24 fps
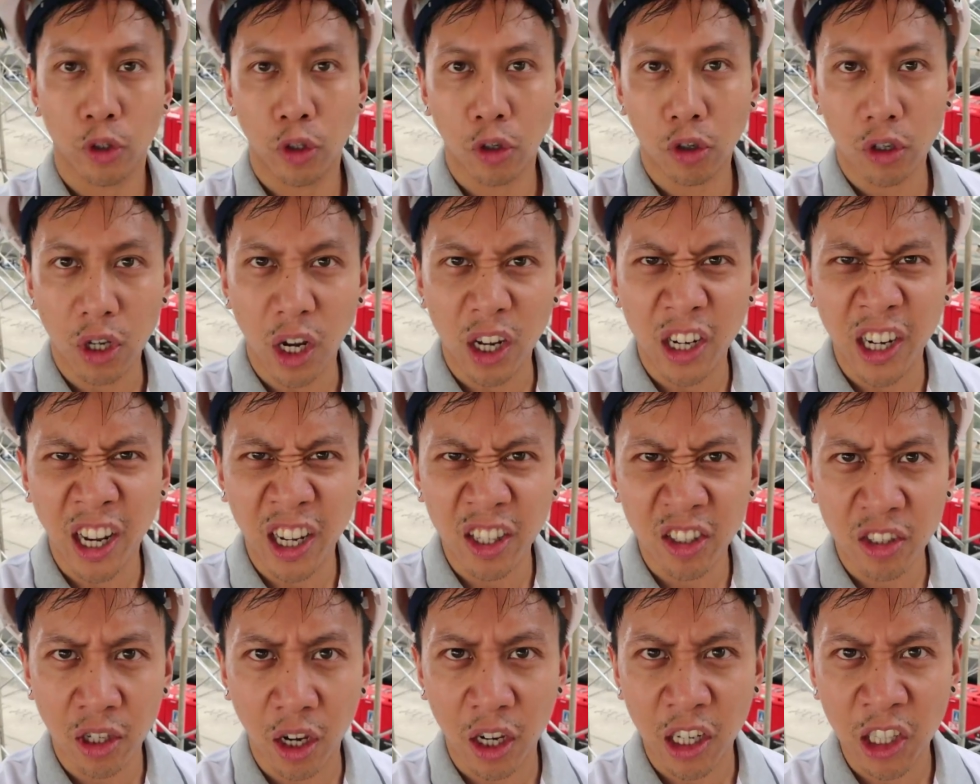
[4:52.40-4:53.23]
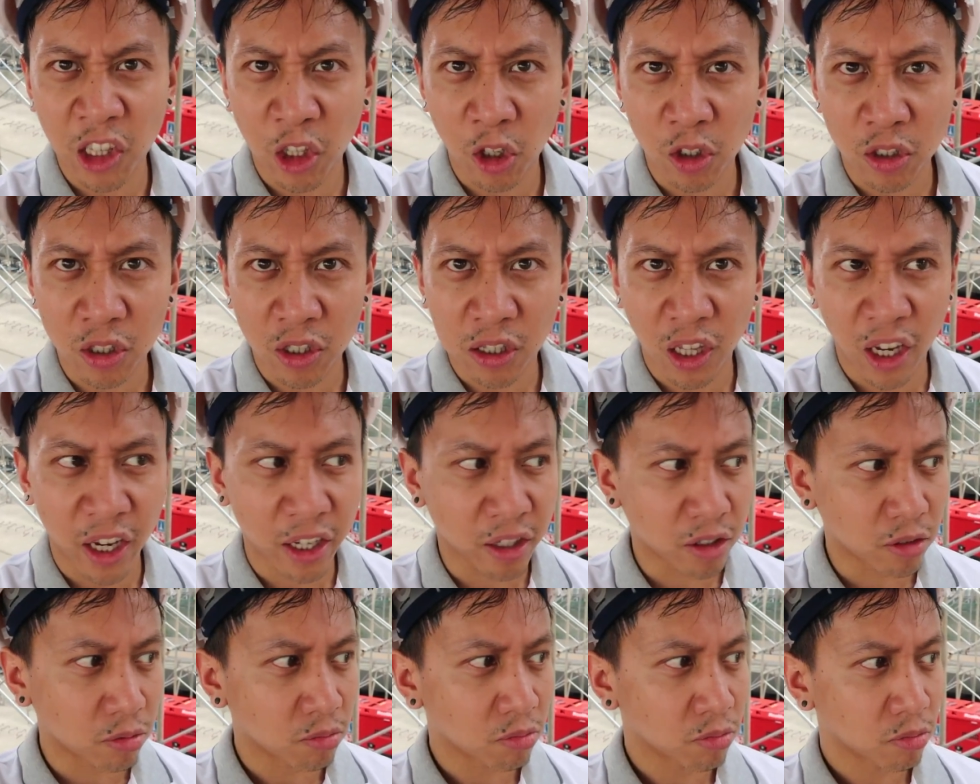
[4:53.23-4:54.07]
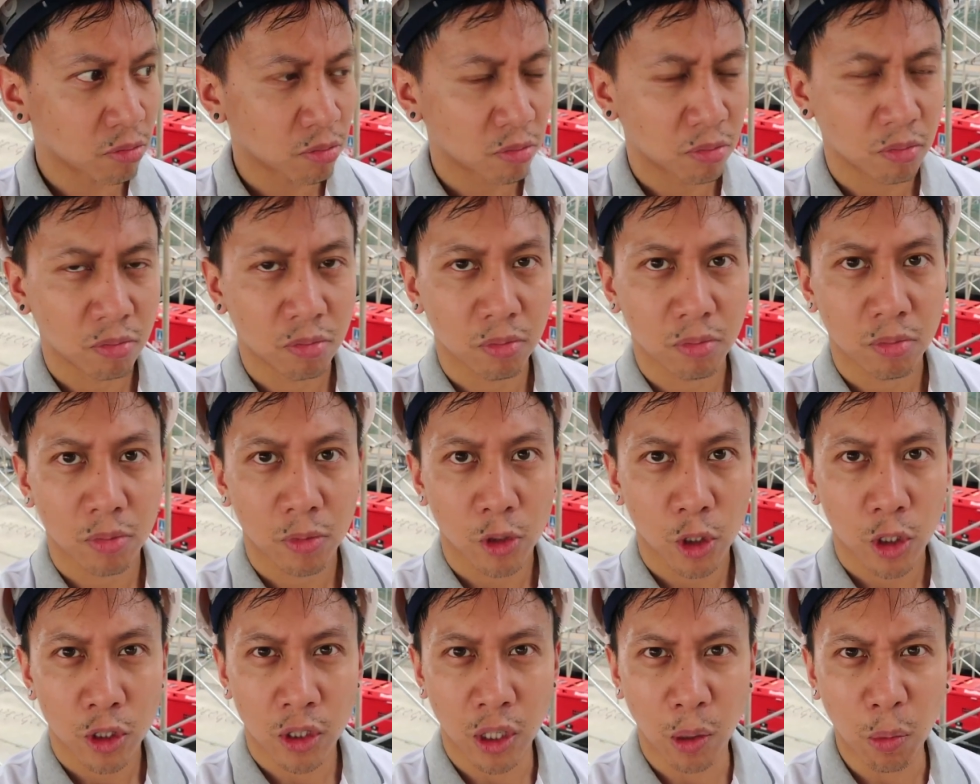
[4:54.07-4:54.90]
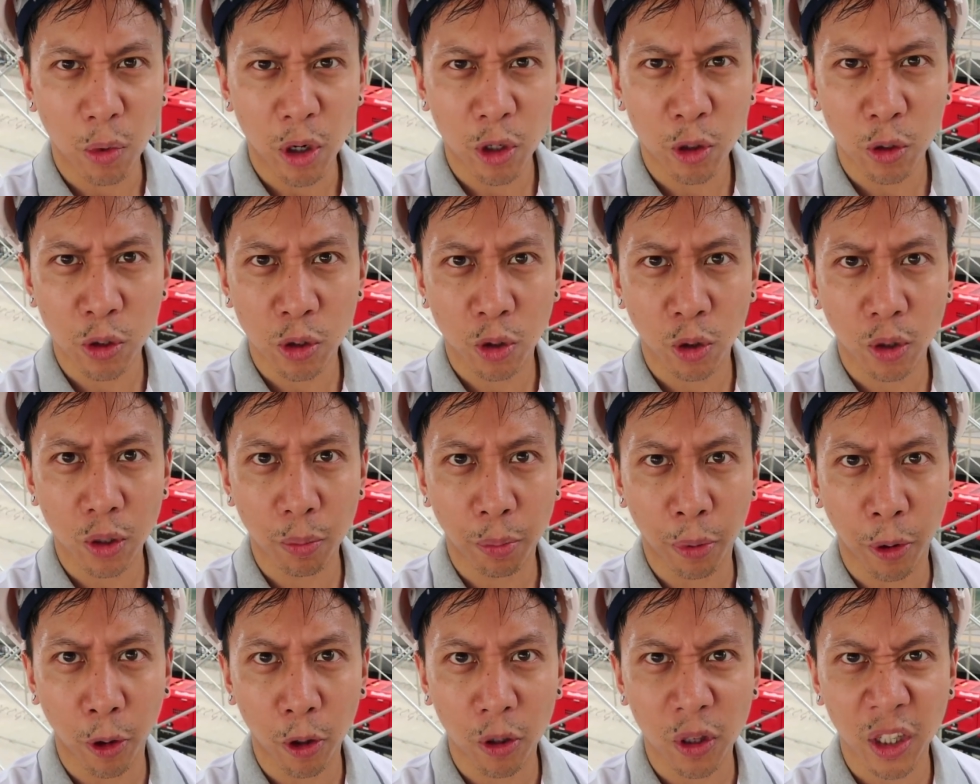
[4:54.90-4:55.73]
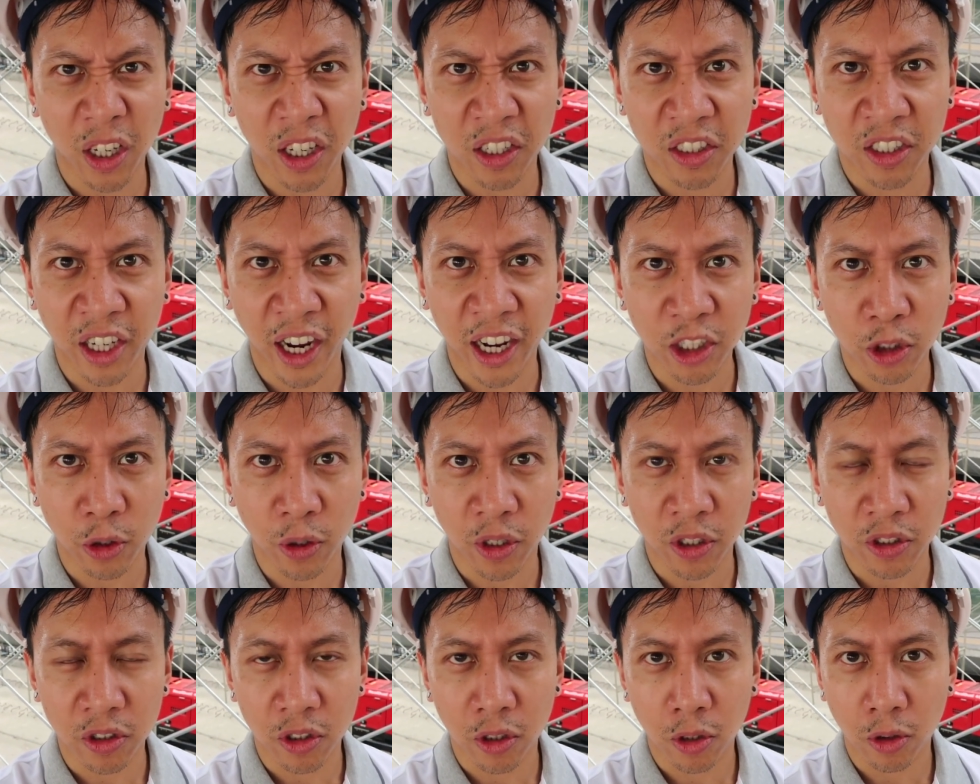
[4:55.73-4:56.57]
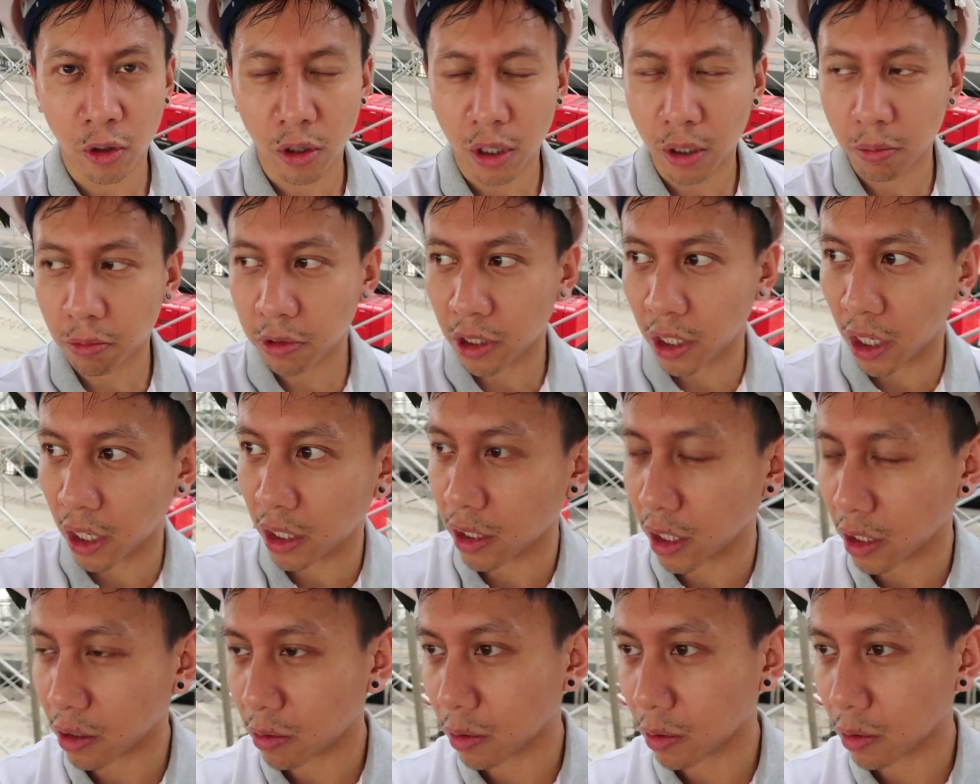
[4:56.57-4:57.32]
If you look on EDSA, it looks like someone who's doing poorly in Tetris. You know what I'm saying?